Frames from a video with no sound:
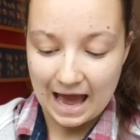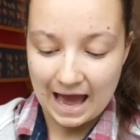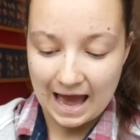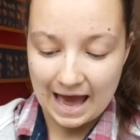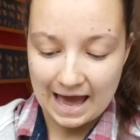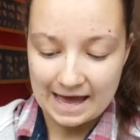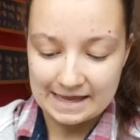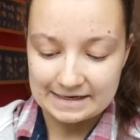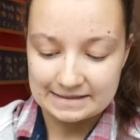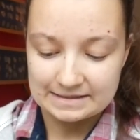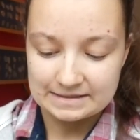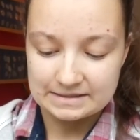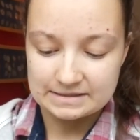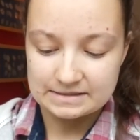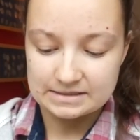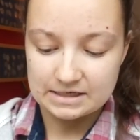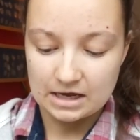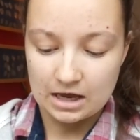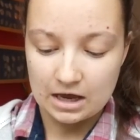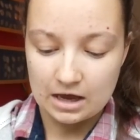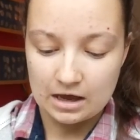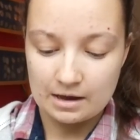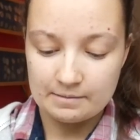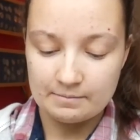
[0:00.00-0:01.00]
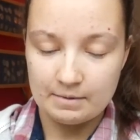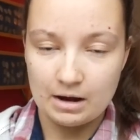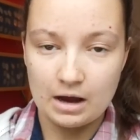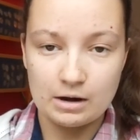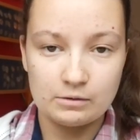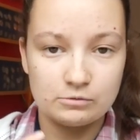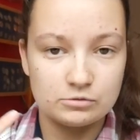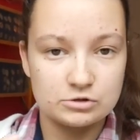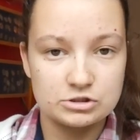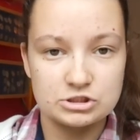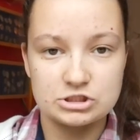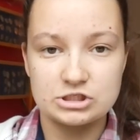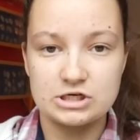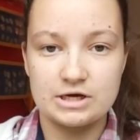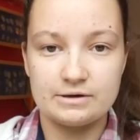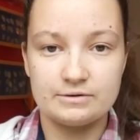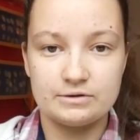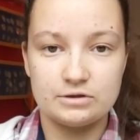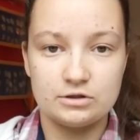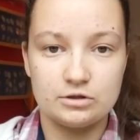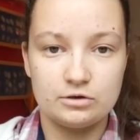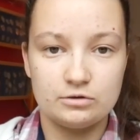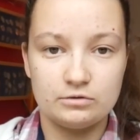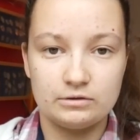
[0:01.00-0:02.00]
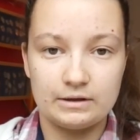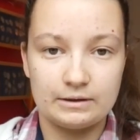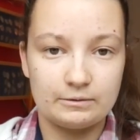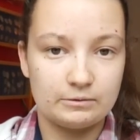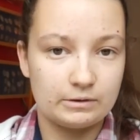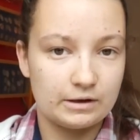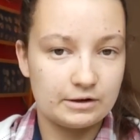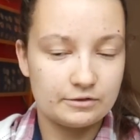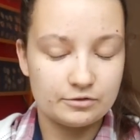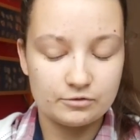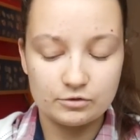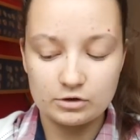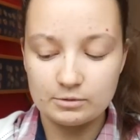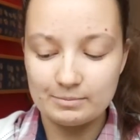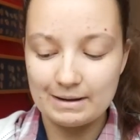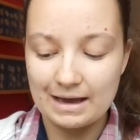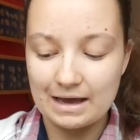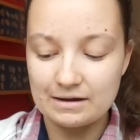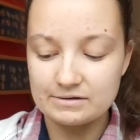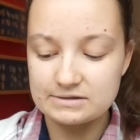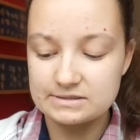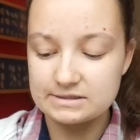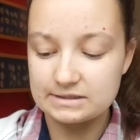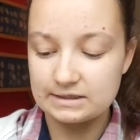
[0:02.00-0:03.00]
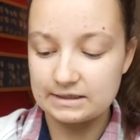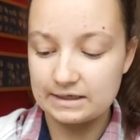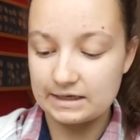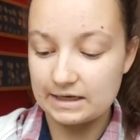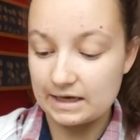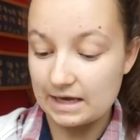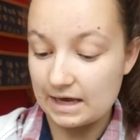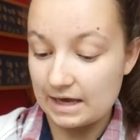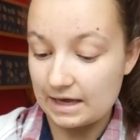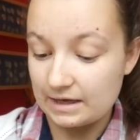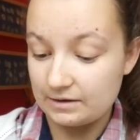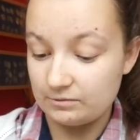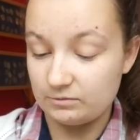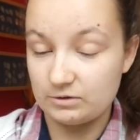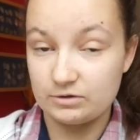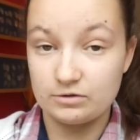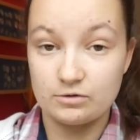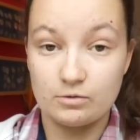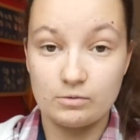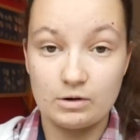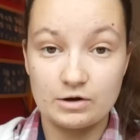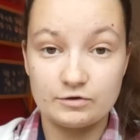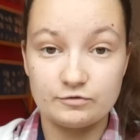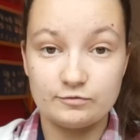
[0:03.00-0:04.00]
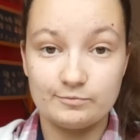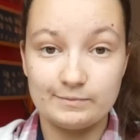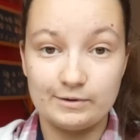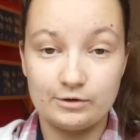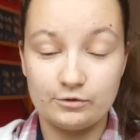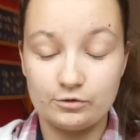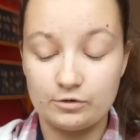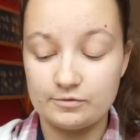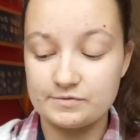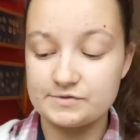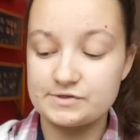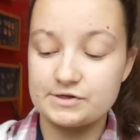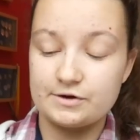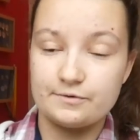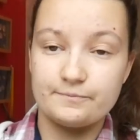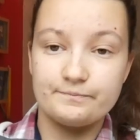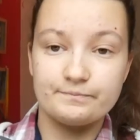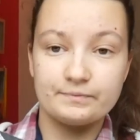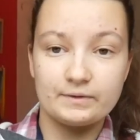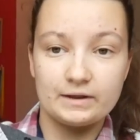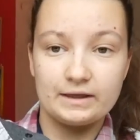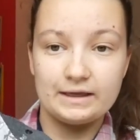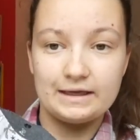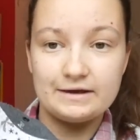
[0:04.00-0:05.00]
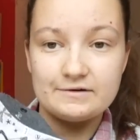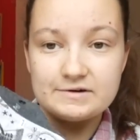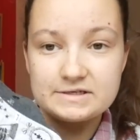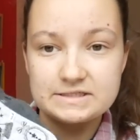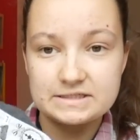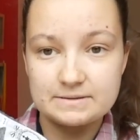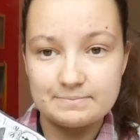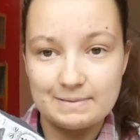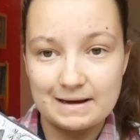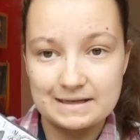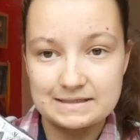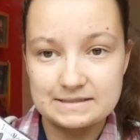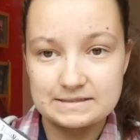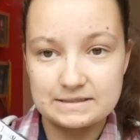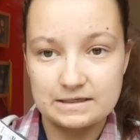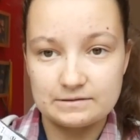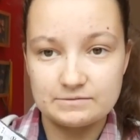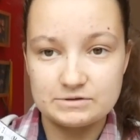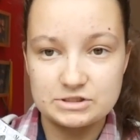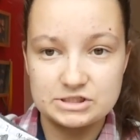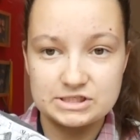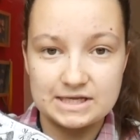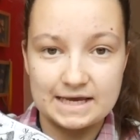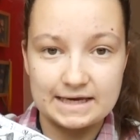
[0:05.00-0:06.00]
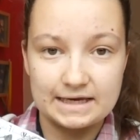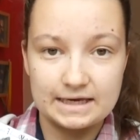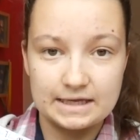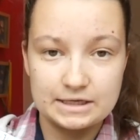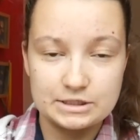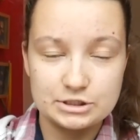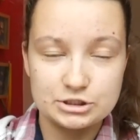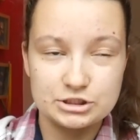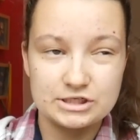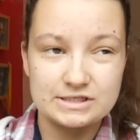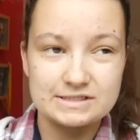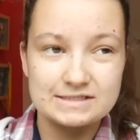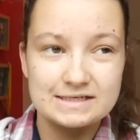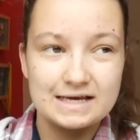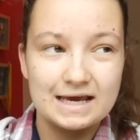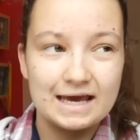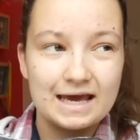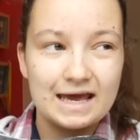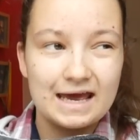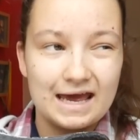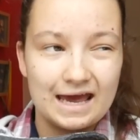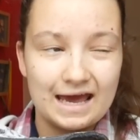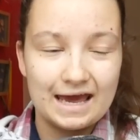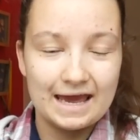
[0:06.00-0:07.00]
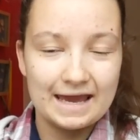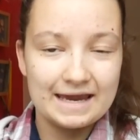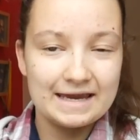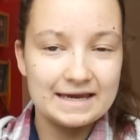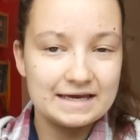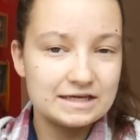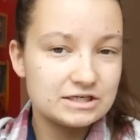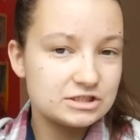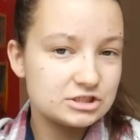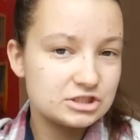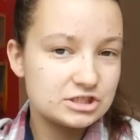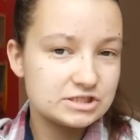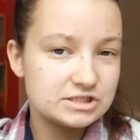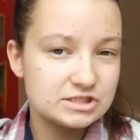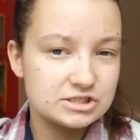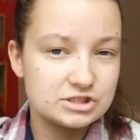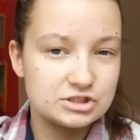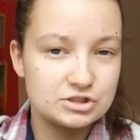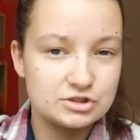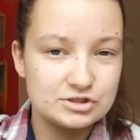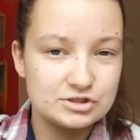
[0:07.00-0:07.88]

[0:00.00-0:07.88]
and um, I will just share with you like what I thought about it and whether it worked for me or not. So here is the panty liner, which is eight inches. Eight inches is